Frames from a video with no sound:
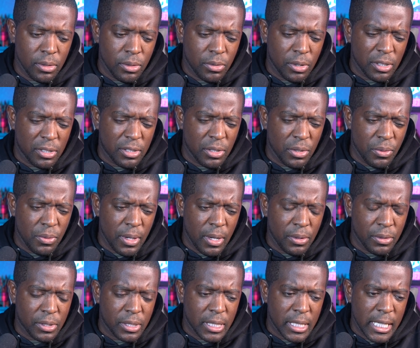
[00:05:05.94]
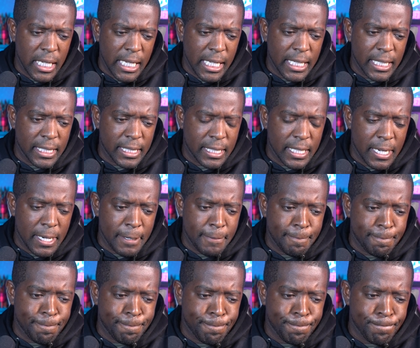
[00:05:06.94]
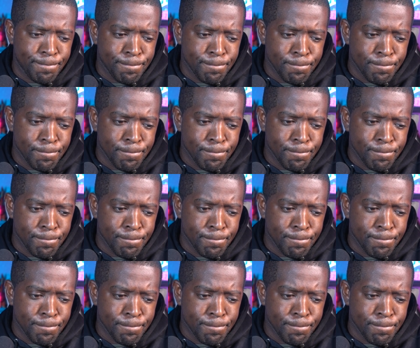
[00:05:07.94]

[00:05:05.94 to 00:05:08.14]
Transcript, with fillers: Kristian Welch. He is um